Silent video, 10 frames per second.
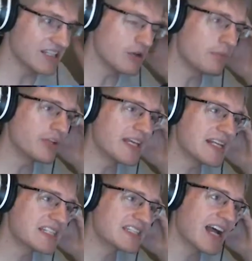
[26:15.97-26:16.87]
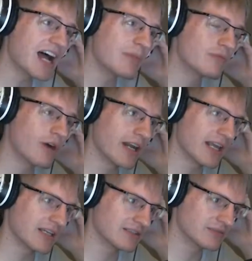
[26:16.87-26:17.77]
you please stop
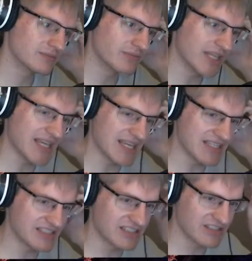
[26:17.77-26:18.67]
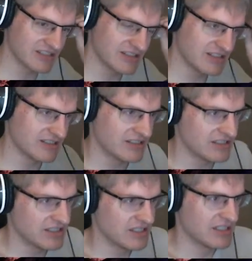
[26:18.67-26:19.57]
running? Please?
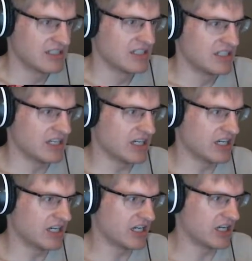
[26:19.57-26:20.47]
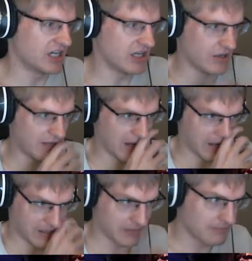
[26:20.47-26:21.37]
Okay.
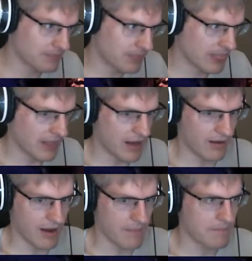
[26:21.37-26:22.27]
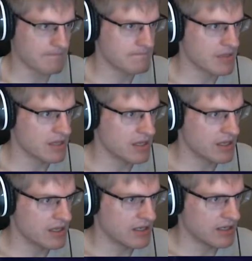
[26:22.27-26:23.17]
Alright.
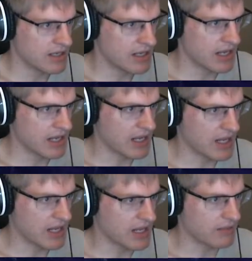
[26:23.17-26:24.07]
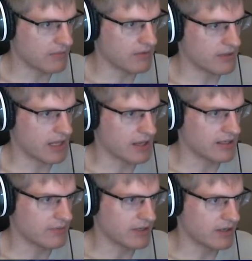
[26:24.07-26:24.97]
And, okay,
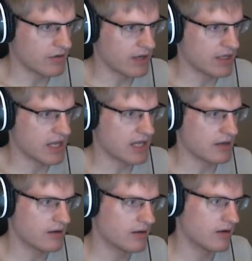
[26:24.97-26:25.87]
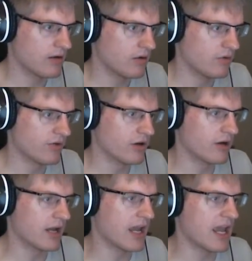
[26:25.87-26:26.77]
there we go. And then over
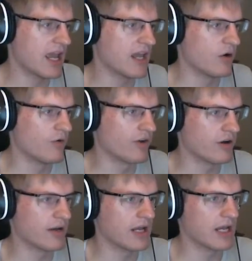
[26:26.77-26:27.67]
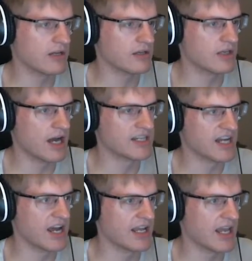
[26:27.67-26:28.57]
and over and not
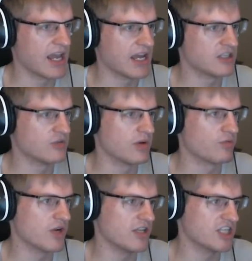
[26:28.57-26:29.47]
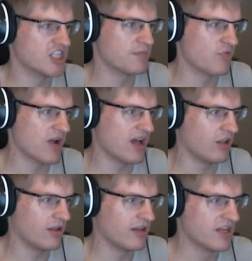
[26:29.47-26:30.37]
dying and doing really super
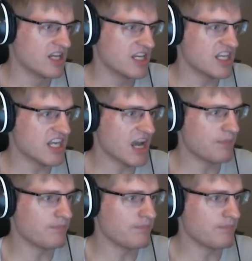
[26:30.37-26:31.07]
well. Yep.